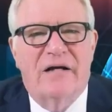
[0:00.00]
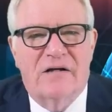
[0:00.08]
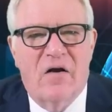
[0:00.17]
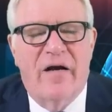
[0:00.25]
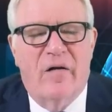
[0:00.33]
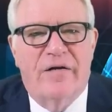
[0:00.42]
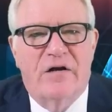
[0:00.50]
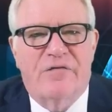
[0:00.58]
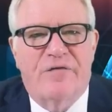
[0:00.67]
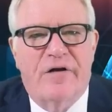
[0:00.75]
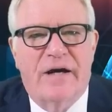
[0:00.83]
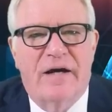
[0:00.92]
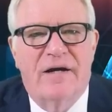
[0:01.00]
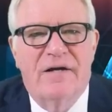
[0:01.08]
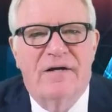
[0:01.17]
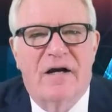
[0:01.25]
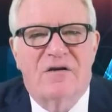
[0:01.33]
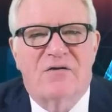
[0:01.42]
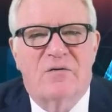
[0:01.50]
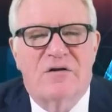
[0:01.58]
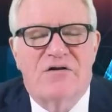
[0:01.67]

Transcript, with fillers: He's light on his feet and sort